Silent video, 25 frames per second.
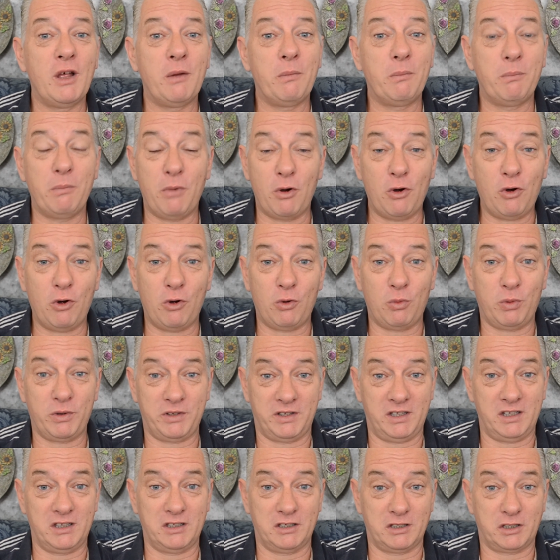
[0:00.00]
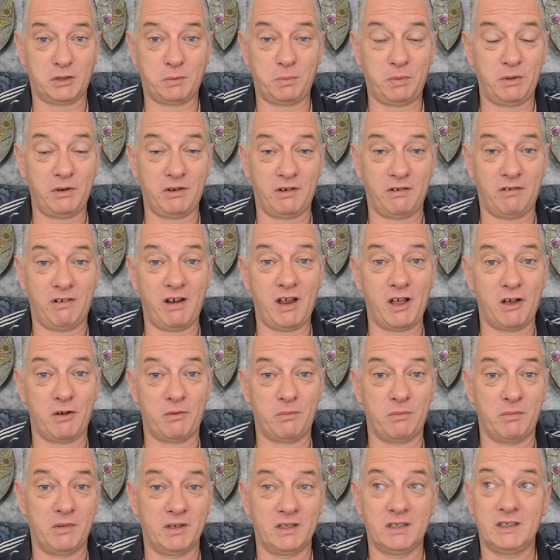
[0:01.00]
more within the spirit
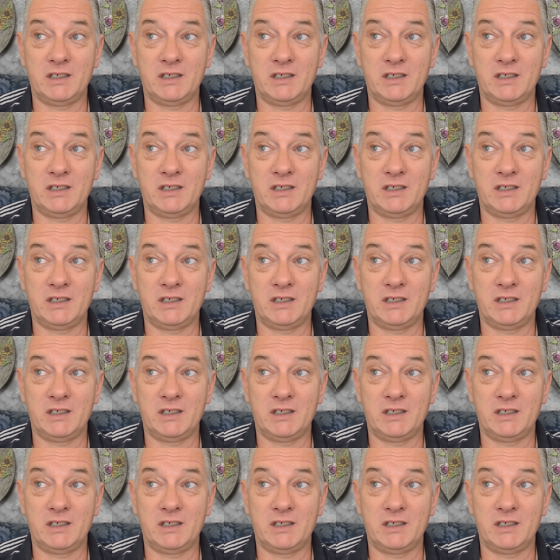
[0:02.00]
realm